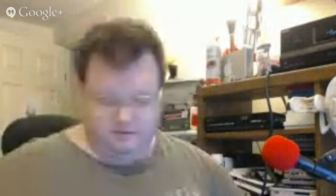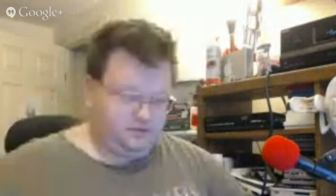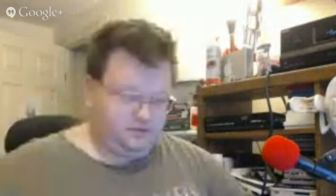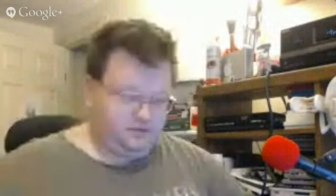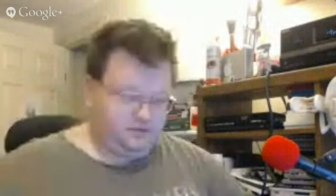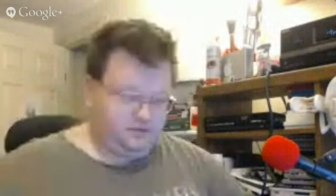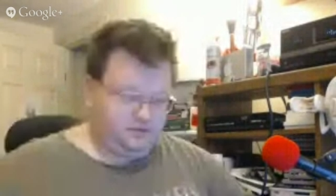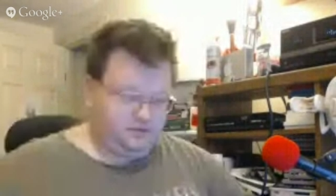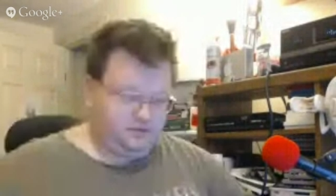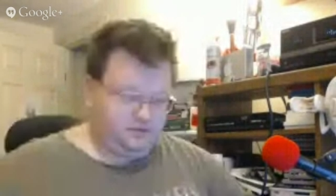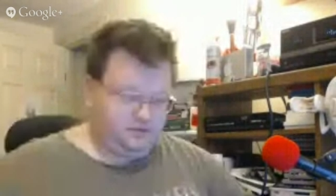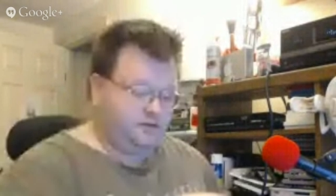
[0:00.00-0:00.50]

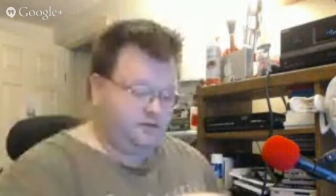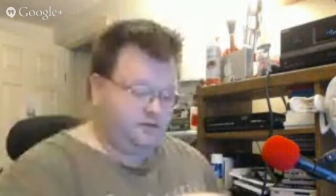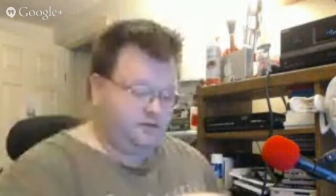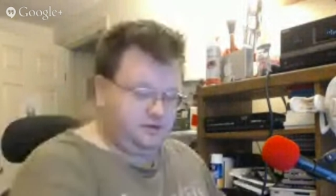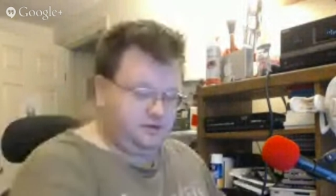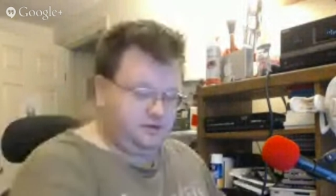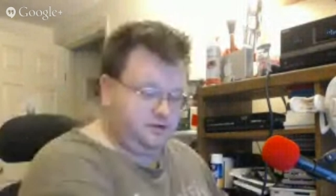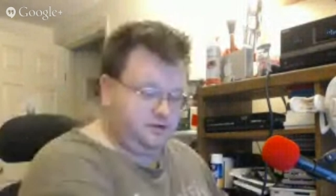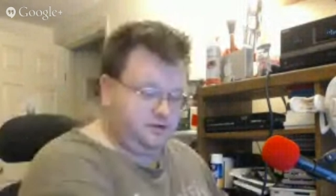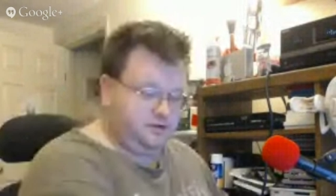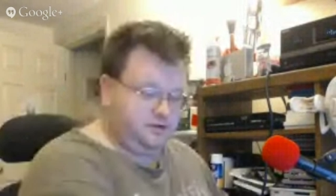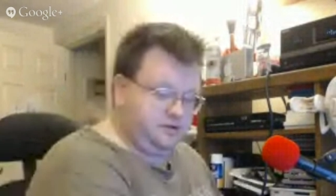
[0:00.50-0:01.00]
except
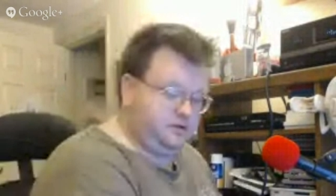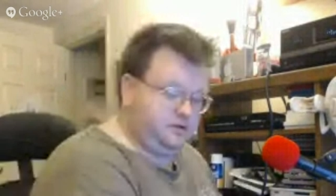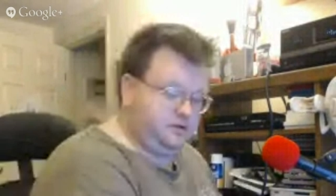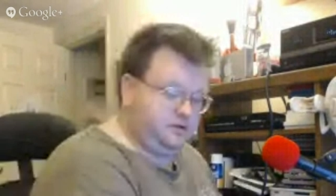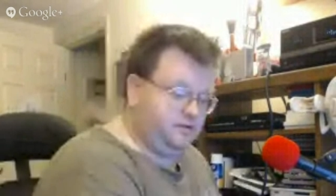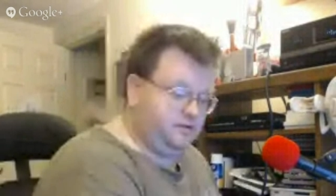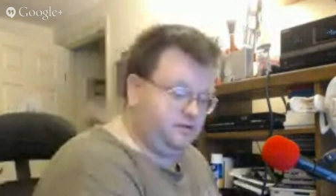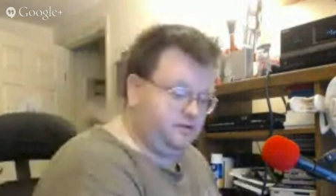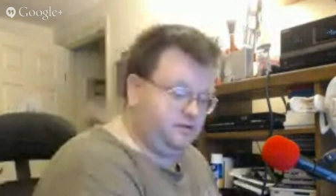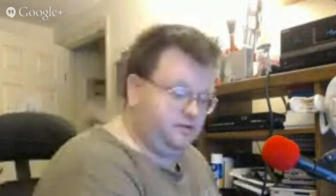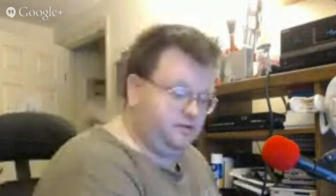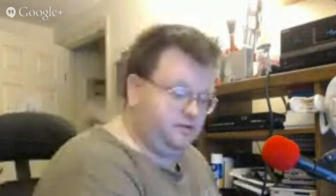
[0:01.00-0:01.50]

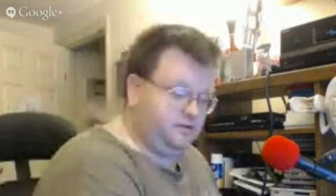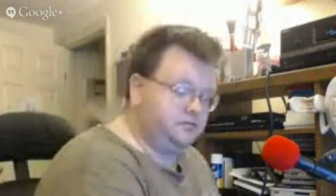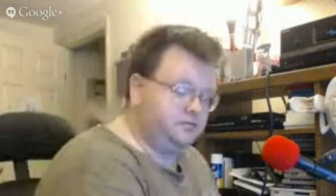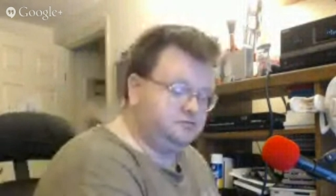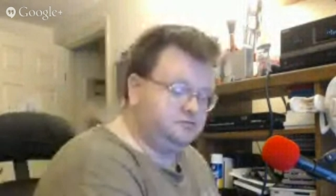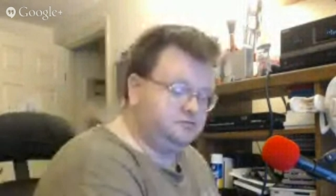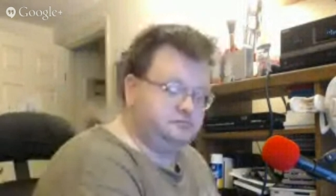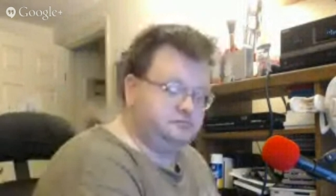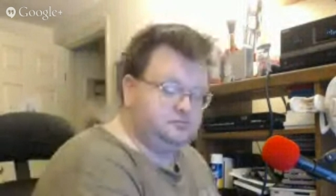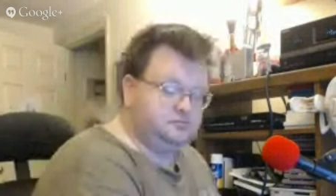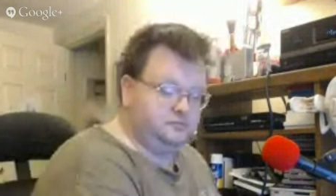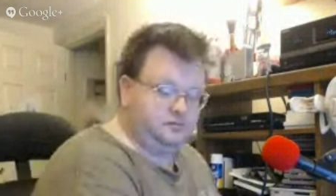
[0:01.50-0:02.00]
let's
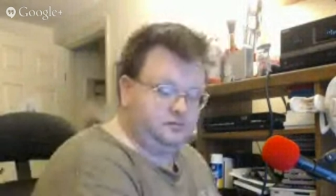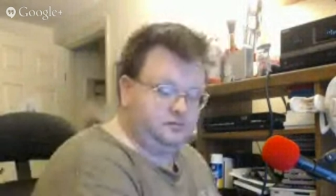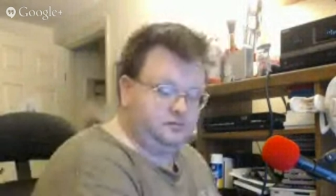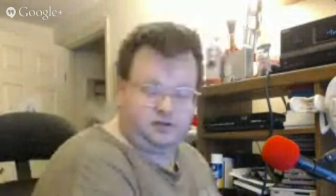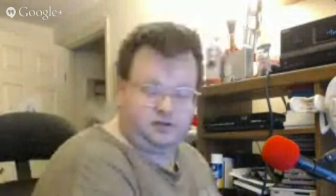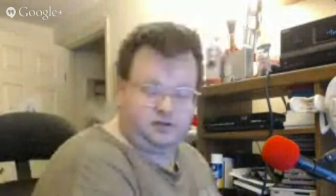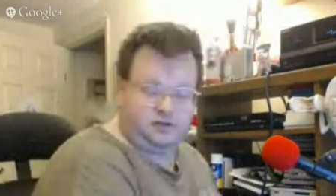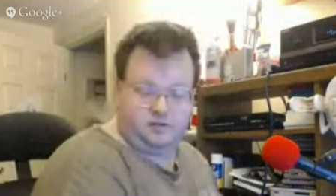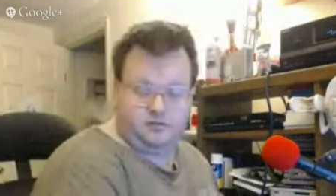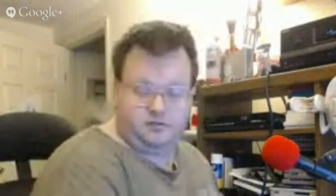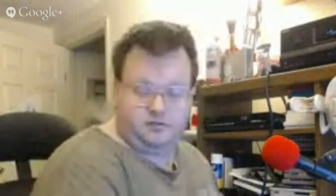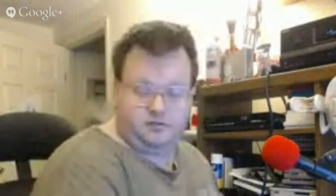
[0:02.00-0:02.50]

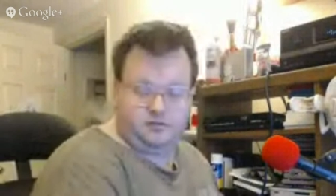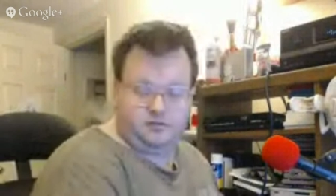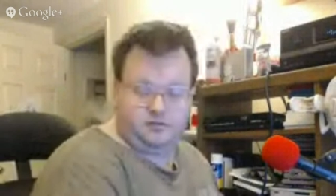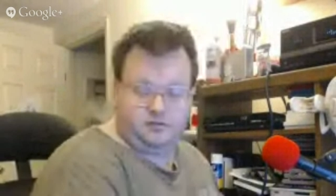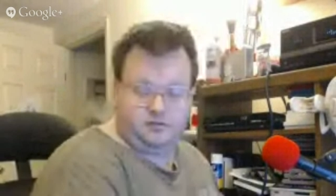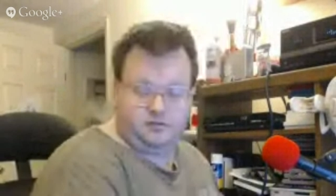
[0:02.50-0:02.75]
see,